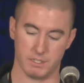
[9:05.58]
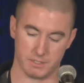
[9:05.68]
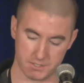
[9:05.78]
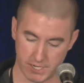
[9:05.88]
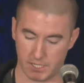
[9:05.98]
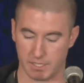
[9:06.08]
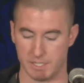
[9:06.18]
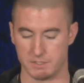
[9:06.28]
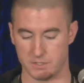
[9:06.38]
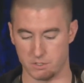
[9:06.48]
and
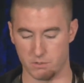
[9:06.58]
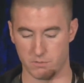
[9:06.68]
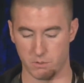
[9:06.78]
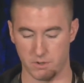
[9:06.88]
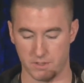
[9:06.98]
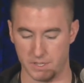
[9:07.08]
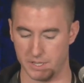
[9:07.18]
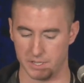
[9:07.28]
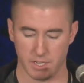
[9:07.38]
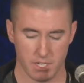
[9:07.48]
Cylance and so forth. And
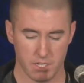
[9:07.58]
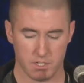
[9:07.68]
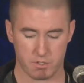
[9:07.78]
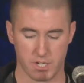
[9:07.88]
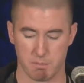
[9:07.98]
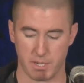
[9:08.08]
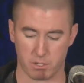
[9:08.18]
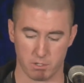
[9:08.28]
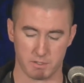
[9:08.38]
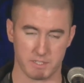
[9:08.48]
then Trend
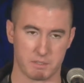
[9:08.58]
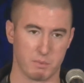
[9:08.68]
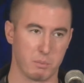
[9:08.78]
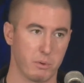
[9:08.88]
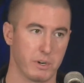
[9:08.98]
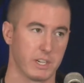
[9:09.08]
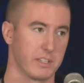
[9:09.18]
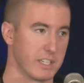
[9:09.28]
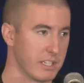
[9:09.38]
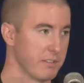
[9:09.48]
Micro did some reporting
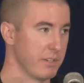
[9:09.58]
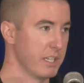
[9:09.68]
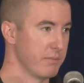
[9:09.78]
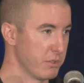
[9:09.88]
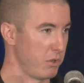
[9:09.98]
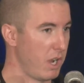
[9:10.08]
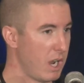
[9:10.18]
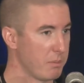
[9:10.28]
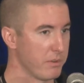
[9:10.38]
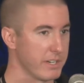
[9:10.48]
on the individual
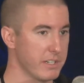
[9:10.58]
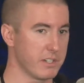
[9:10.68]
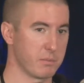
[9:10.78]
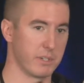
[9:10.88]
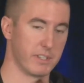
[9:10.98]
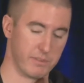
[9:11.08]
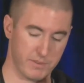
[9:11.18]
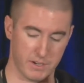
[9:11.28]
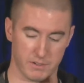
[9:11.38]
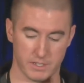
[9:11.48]
operators, where they
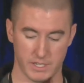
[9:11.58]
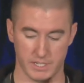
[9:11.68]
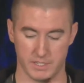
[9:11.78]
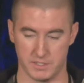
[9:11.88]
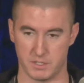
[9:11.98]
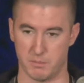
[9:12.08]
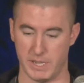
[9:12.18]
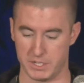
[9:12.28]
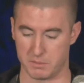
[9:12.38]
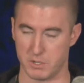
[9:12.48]
found and did some
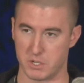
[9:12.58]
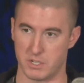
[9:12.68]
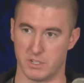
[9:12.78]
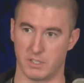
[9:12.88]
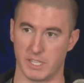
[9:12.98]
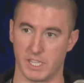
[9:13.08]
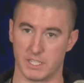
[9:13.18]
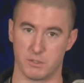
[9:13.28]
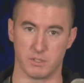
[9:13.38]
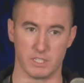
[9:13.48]
attribution linking
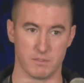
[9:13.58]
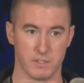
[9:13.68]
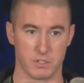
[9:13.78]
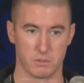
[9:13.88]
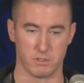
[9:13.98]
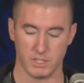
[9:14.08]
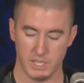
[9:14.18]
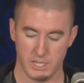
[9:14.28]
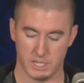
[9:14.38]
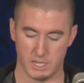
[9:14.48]
it to an individual
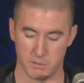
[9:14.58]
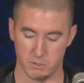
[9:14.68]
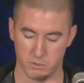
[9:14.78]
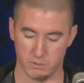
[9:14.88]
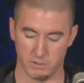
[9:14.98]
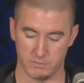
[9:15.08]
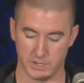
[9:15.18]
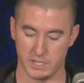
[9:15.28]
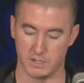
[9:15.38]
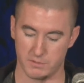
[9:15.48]
who,
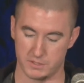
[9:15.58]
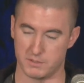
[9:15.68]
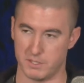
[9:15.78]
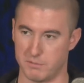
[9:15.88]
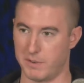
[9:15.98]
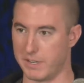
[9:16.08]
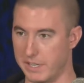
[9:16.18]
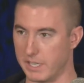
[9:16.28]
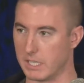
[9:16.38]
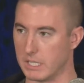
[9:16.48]
funny enough, is
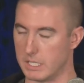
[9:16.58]
very